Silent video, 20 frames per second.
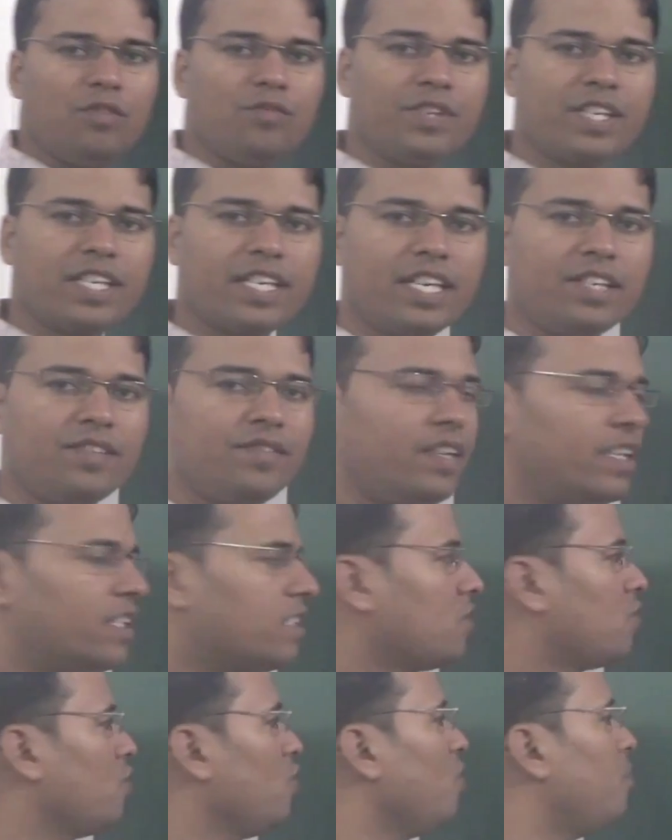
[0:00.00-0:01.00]
we
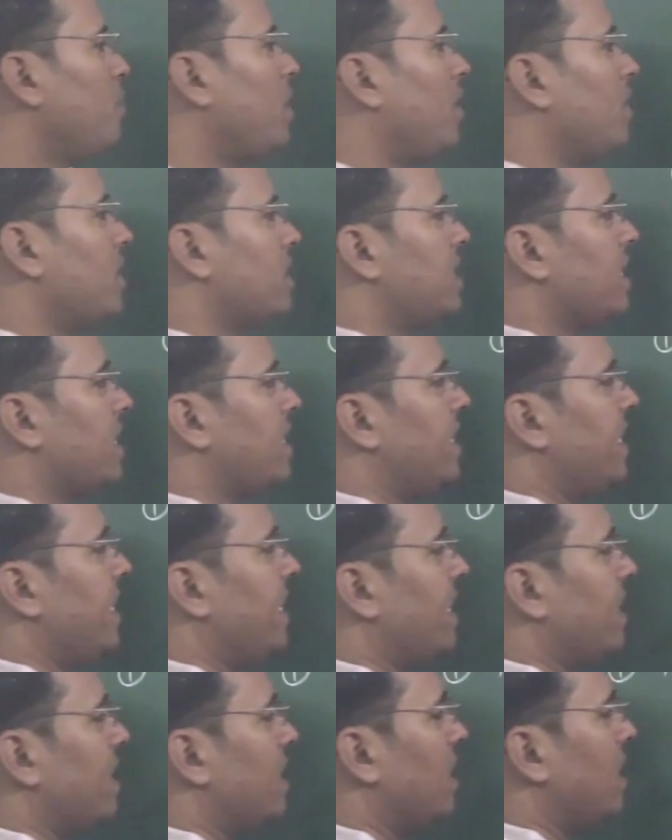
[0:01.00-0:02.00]
convert 3 power
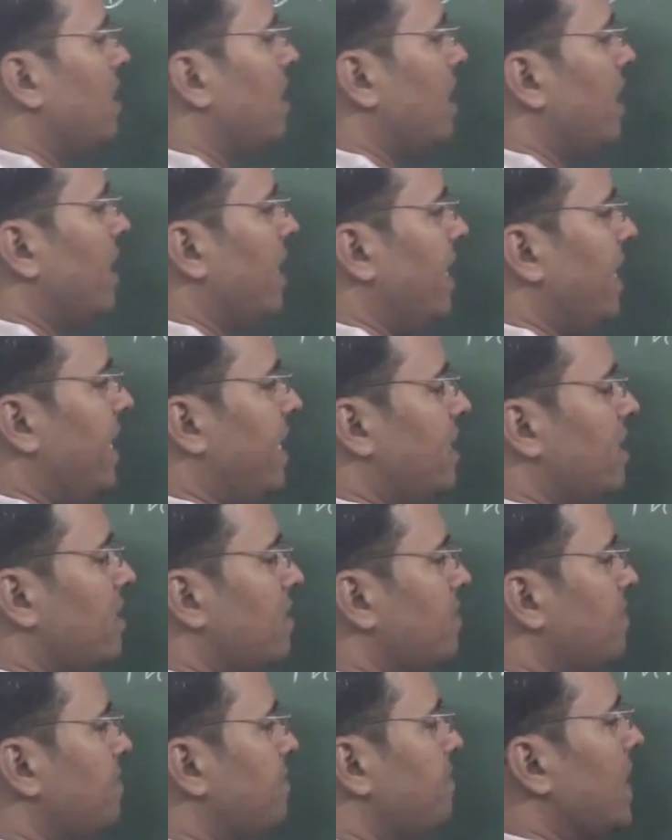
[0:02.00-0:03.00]
16
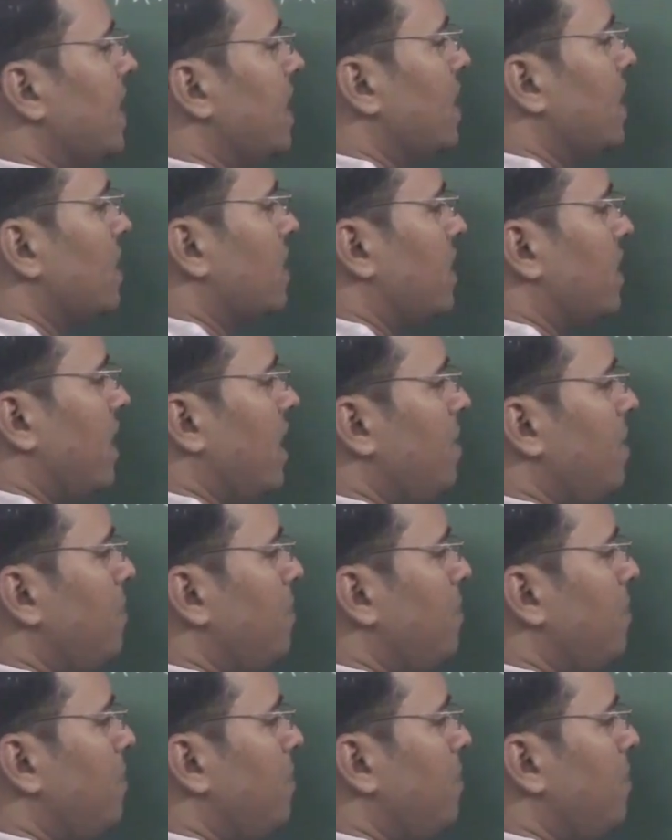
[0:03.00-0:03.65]
in 3